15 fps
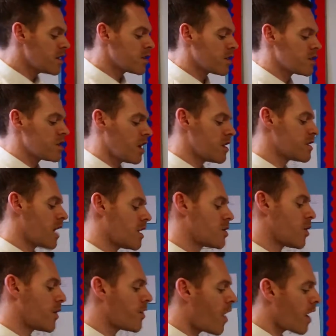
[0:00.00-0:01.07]
So to change that
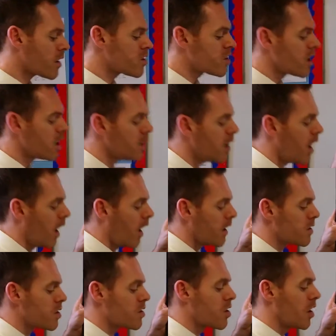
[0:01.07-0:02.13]
to a fraction,
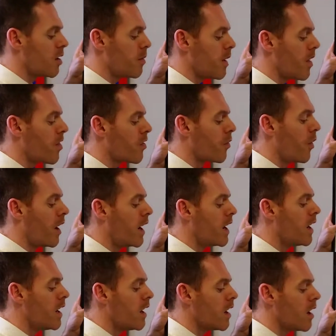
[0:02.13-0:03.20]
it's just going to be
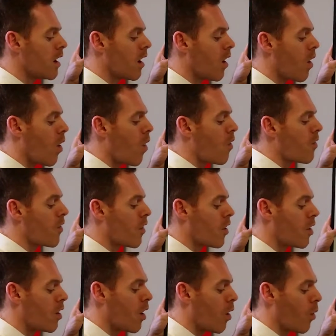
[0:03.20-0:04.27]
3 over